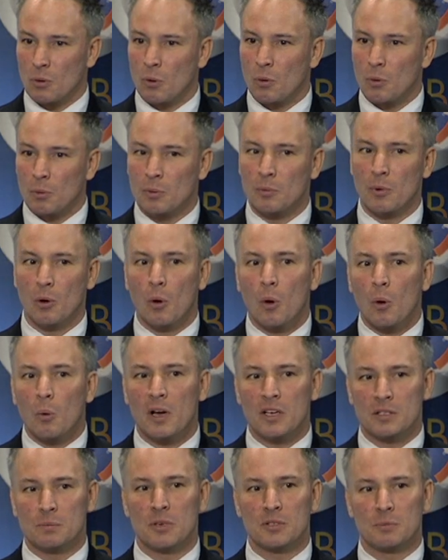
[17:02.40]

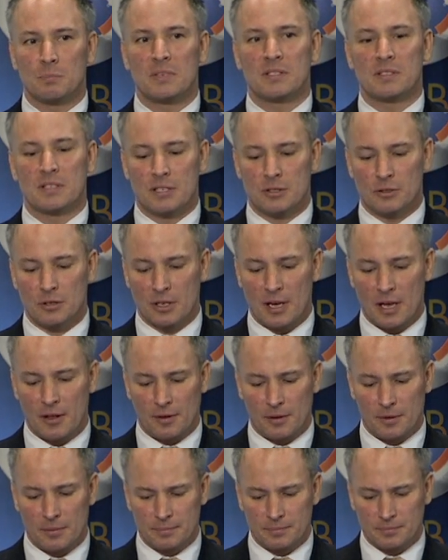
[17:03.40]
always must be seen
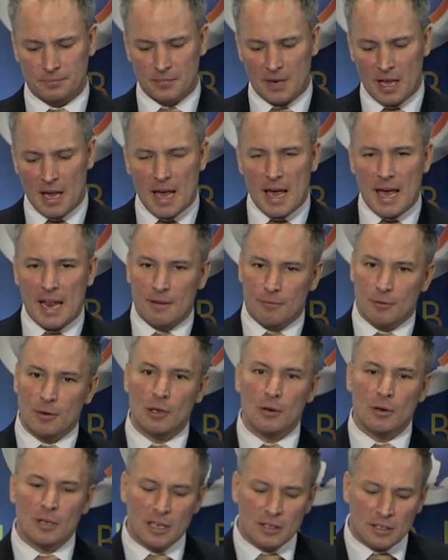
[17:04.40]
together. And if you
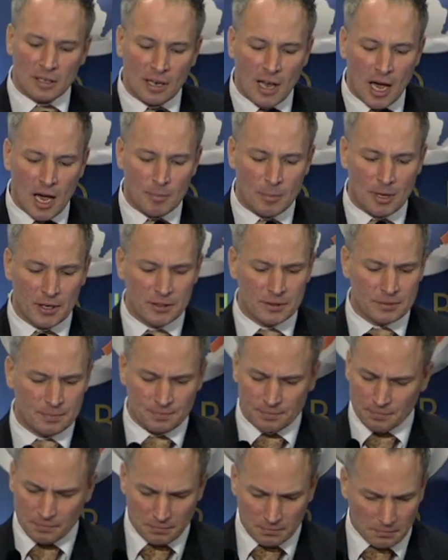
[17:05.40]
look at climate,
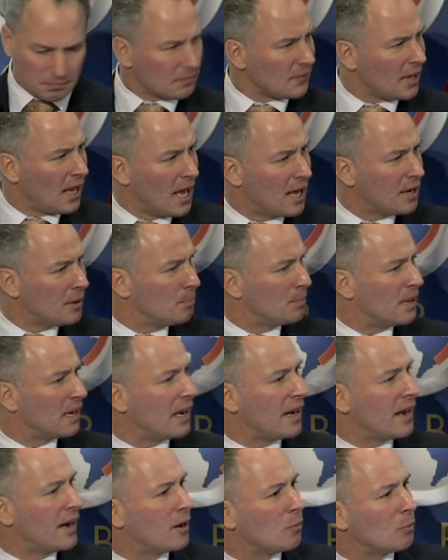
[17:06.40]
and Bill
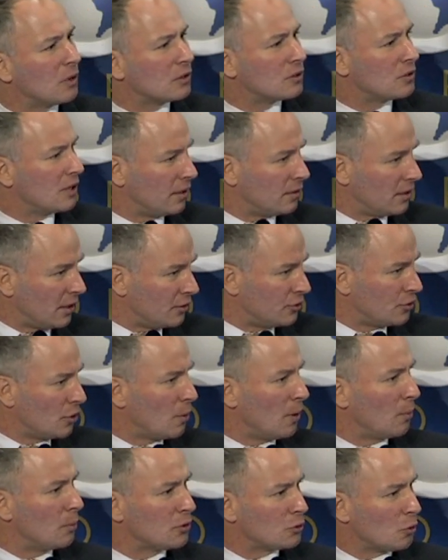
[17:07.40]
here will, and
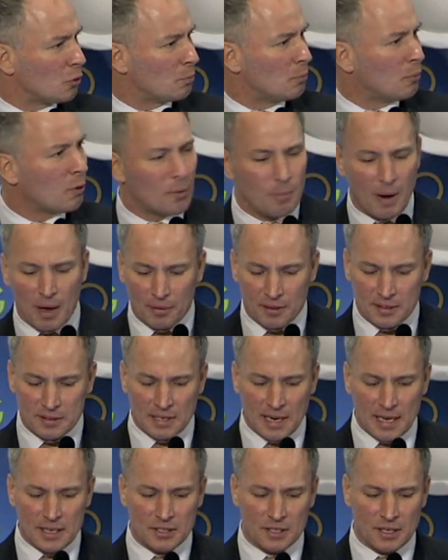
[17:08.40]
Johan will talk more about this
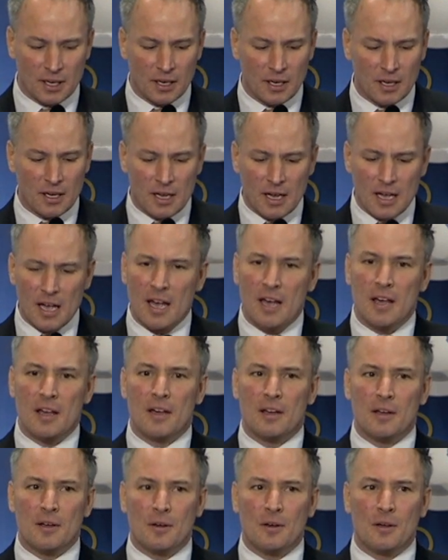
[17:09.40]
later,
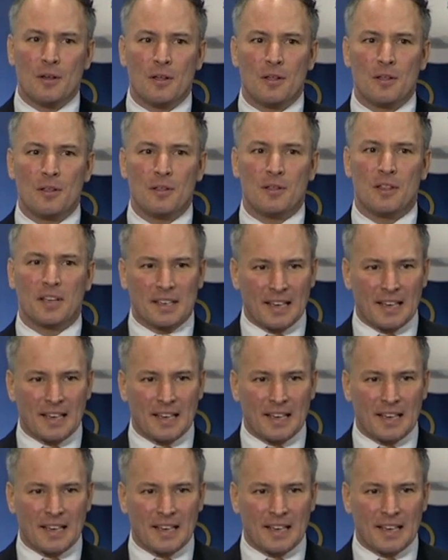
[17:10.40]
the